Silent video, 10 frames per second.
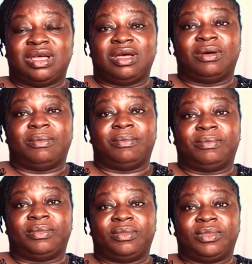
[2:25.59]

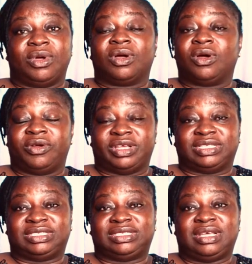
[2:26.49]
um,
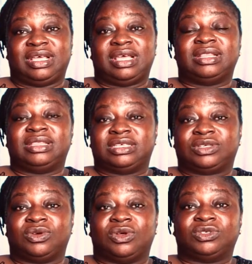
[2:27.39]
occurrence, this
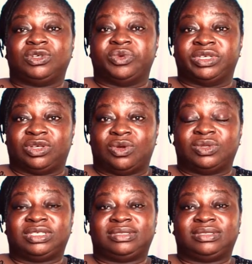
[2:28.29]
could also result,